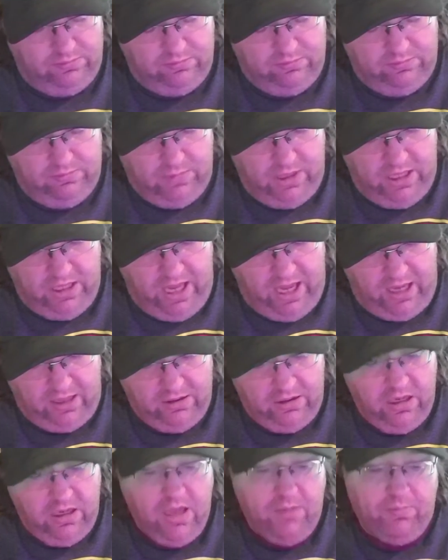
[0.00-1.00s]
that.
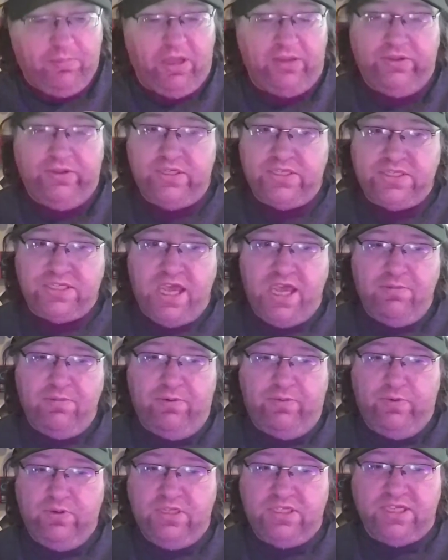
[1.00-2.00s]
But this game,
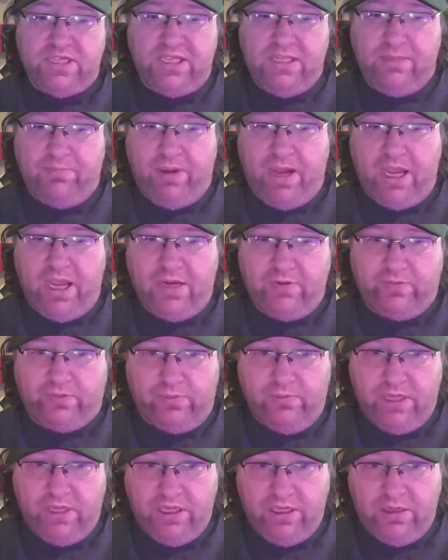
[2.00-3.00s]
if you decide to buy it
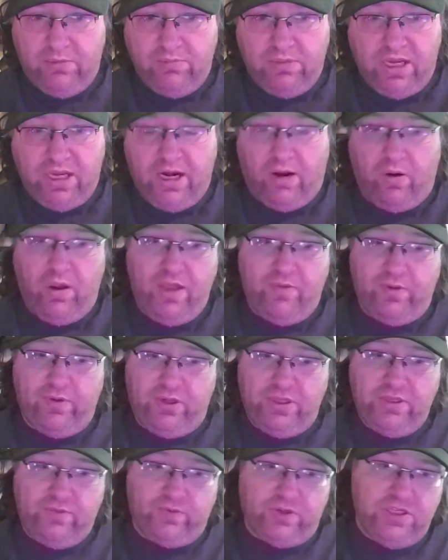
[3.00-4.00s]
from him, and I'll have a
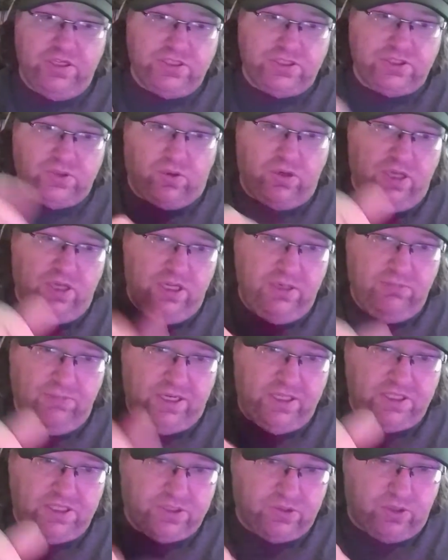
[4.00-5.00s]
link for his store in my
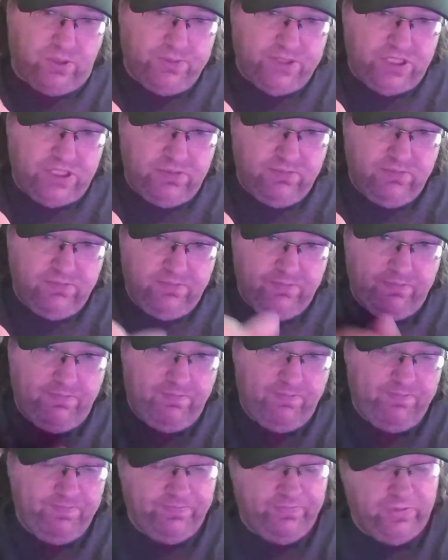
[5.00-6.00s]
description.
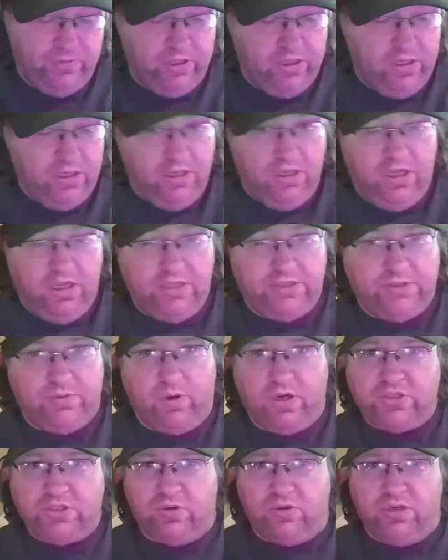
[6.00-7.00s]
It's
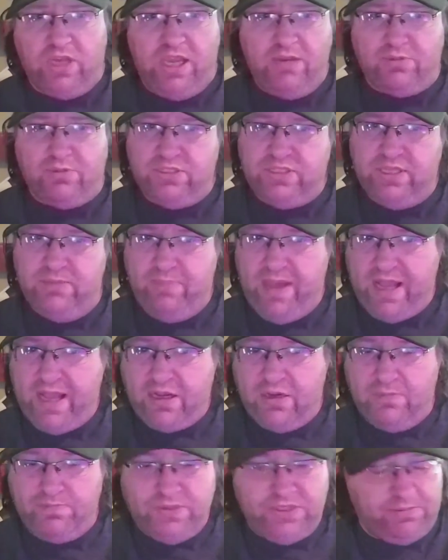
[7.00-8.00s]
Retro Gamers and
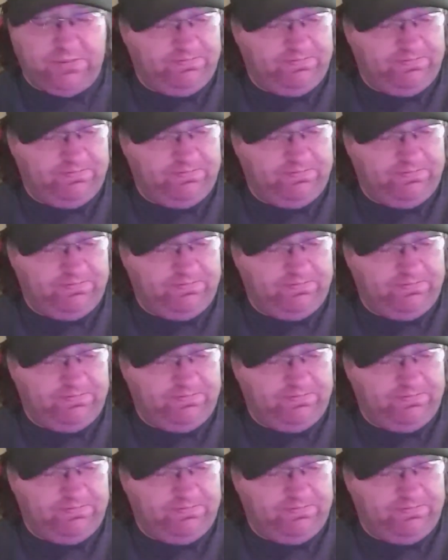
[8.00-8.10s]
Backups.